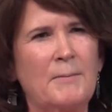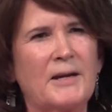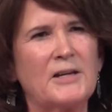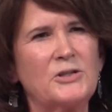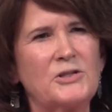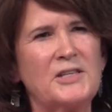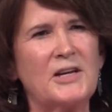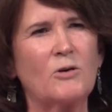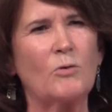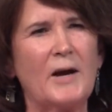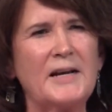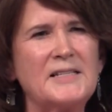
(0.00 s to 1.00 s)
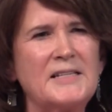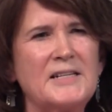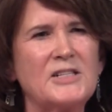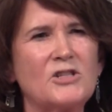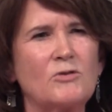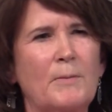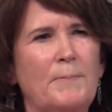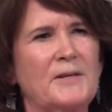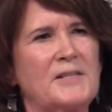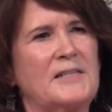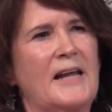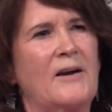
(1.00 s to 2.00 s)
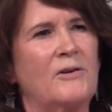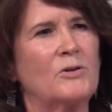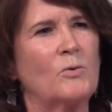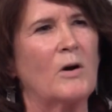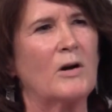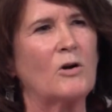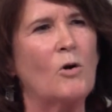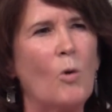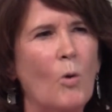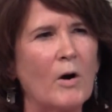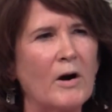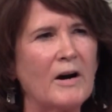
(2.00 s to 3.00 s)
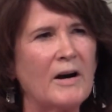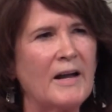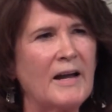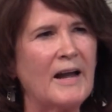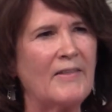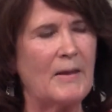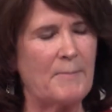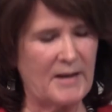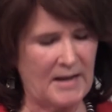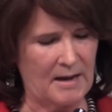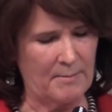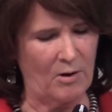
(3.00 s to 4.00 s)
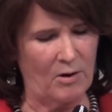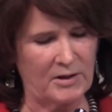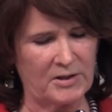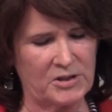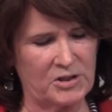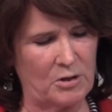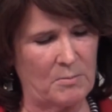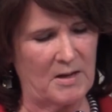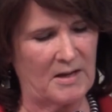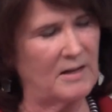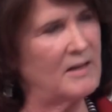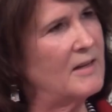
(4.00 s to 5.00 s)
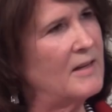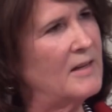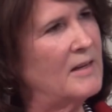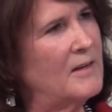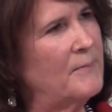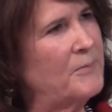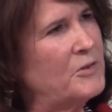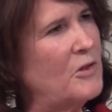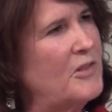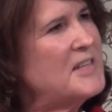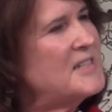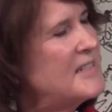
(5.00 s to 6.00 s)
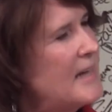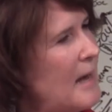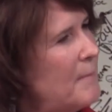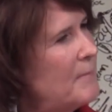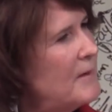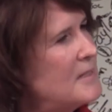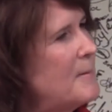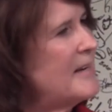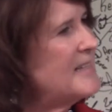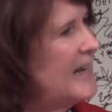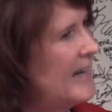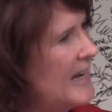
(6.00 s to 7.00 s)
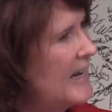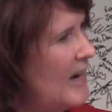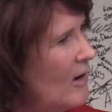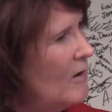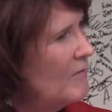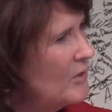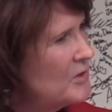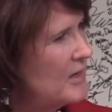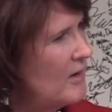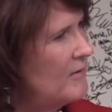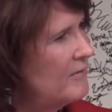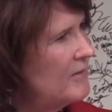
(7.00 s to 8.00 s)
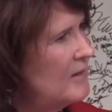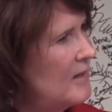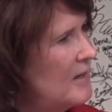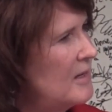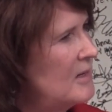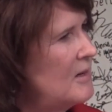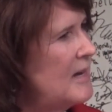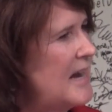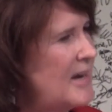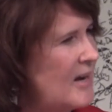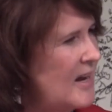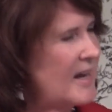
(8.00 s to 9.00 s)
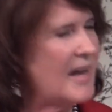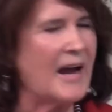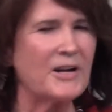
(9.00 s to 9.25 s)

Because you see, crises strip us down to our core, and they become all-consuming. So this step is about taking care of yourself. Eating,